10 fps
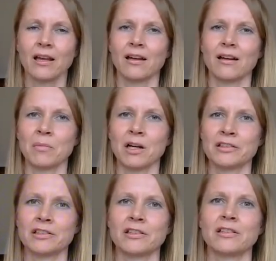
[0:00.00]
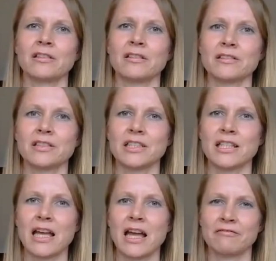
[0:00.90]
My mother,
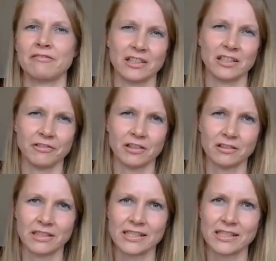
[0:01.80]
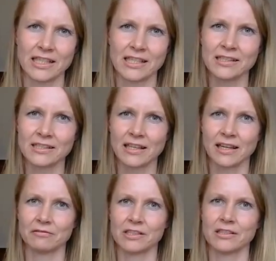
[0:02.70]
she had a very difficult disease
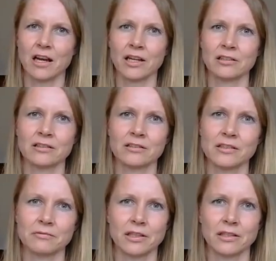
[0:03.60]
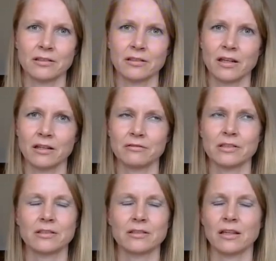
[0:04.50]
that was diagnosed when I
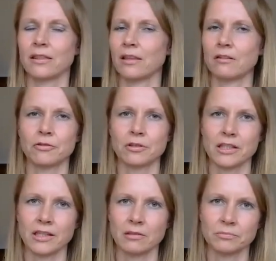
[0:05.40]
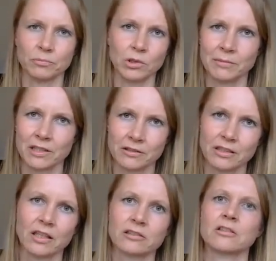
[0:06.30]
was, I think, 14, multiple
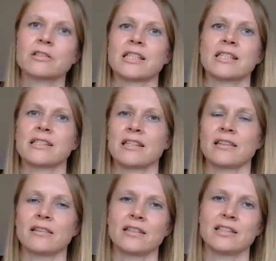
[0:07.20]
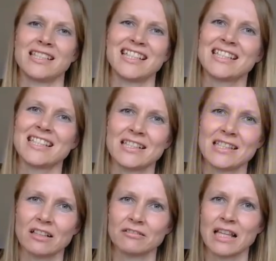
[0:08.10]
sclerosis. And the disease in
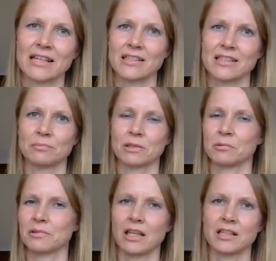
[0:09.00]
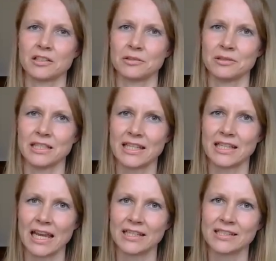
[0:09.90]
itself lasted probably like 2
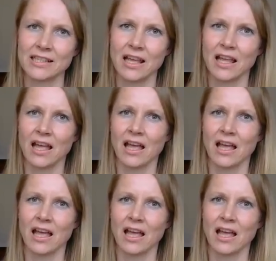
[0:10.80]
decades.